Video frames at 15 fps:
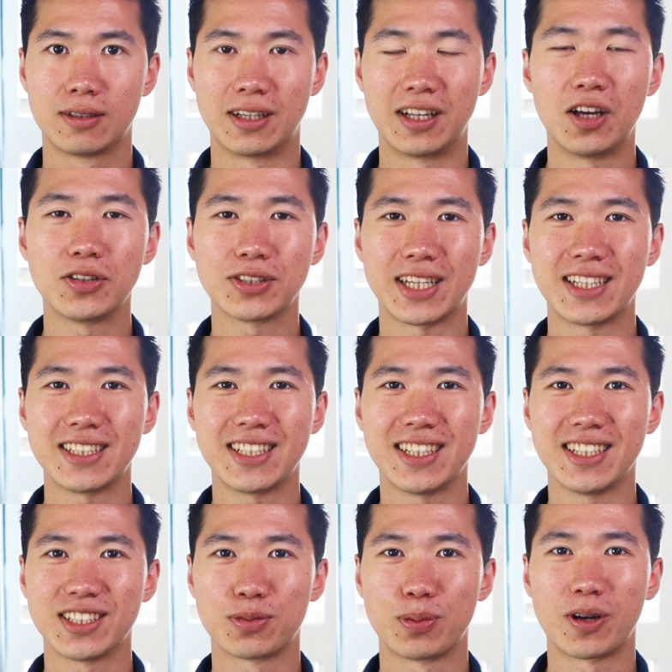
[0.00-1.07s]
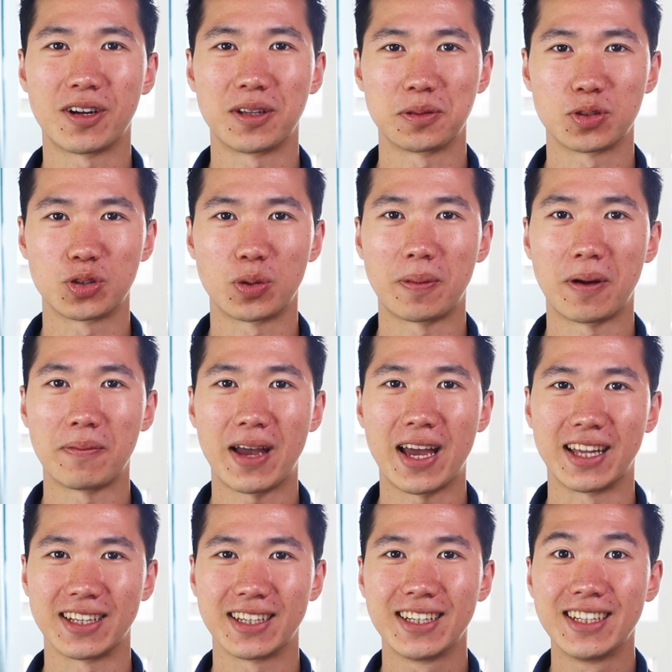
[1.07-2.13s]
Hello scientists, welcome to Drop
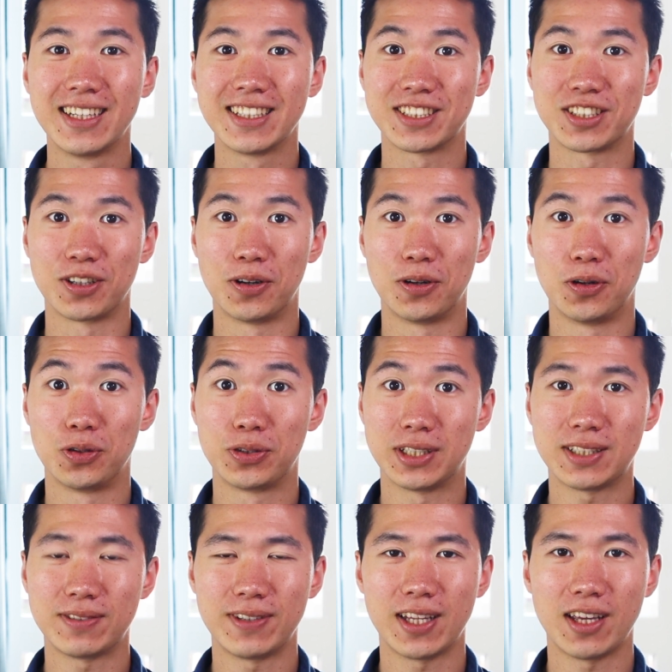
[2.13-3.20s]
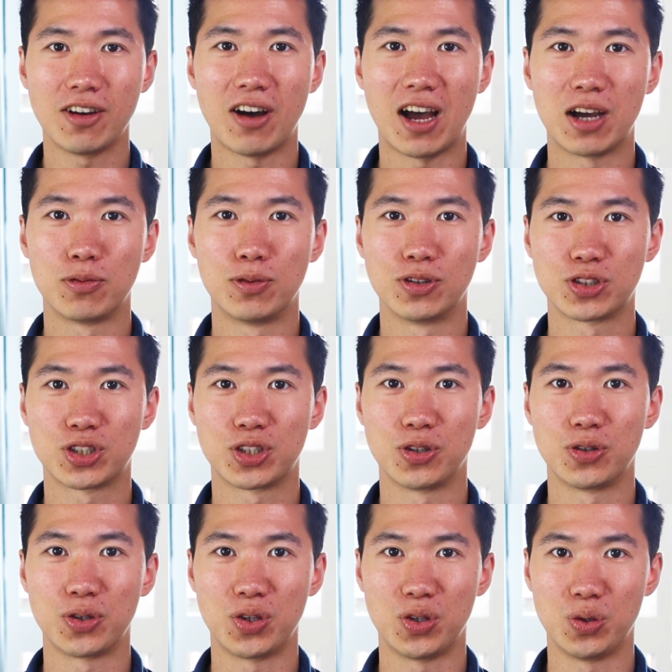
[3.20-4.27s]
Med. So this video I will
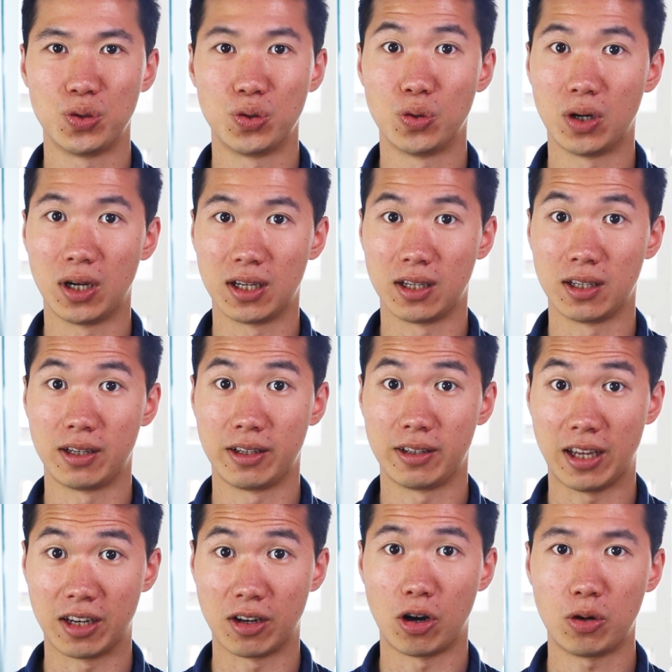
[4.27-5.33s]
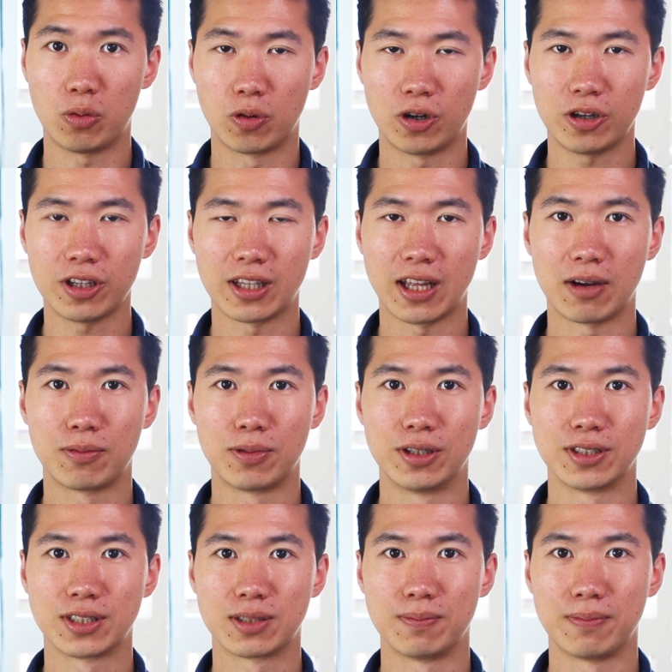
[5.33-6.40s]
show you an artwork that
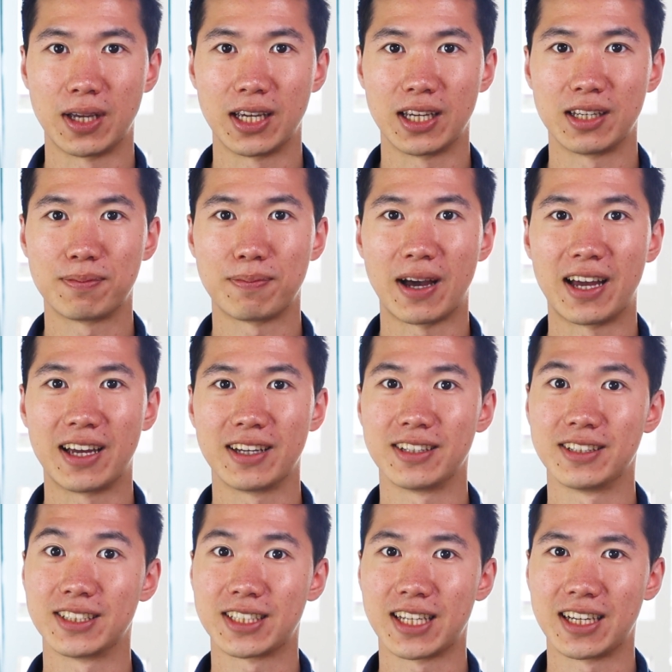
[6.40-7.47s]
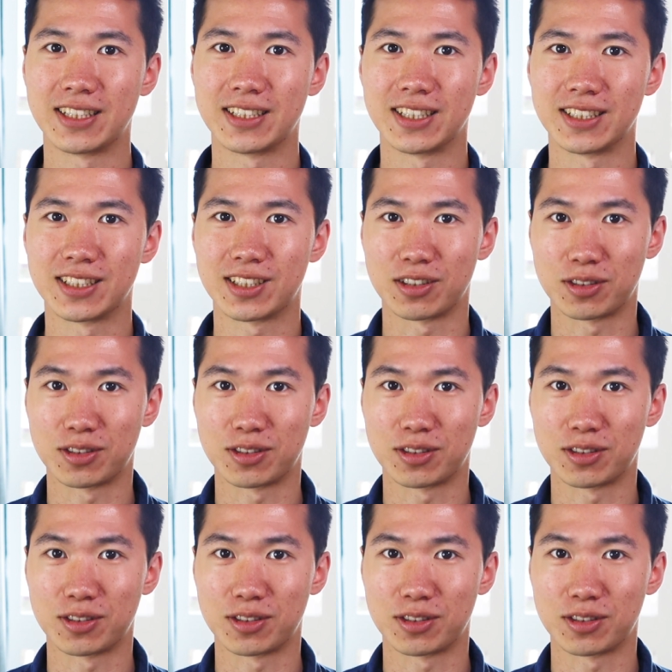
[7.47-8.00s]
was made by a scientist